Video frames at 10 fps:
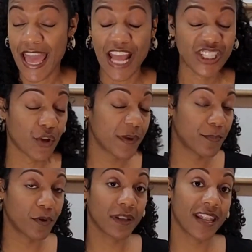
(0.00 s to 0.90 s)
And so
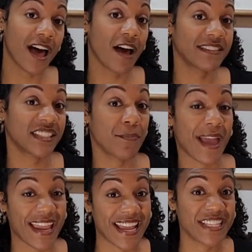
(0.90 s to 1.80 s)
people love to
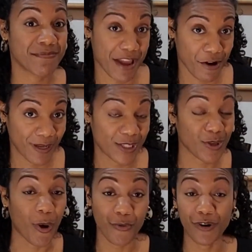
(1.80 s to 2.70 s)
debate its merits
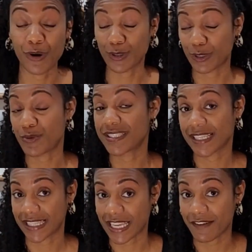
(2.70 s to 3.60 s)
over loose
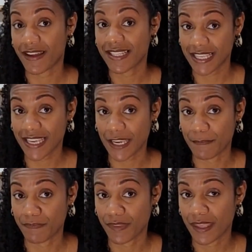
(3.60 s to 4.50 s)
leaf
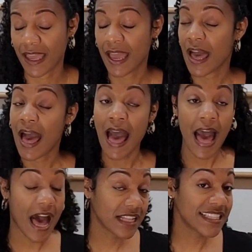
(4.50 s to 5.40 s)
tea.
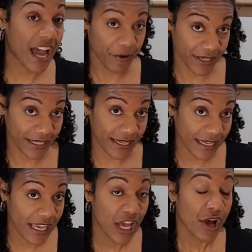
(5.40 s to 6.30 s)

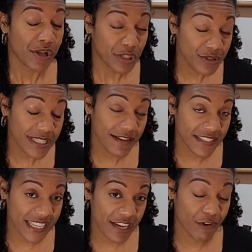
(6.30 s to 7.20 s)
Undoubtedly, loose leaf
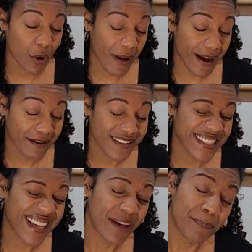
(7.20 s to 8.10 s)
tea requires
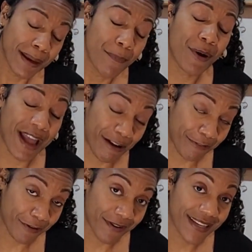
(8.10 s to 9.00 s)
a bit more
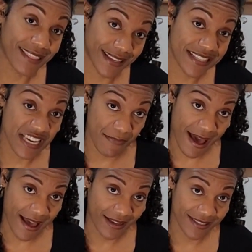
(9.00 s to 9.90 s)
effort than tea
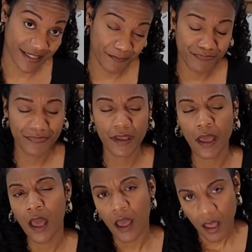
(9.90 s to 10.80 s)
bags.
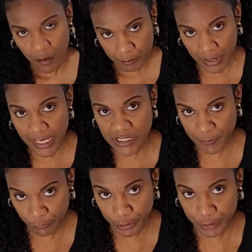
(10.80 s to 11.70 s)
But let's
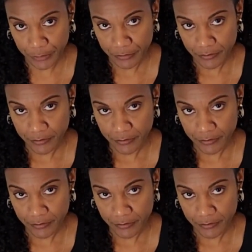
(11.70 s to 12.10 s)
be real,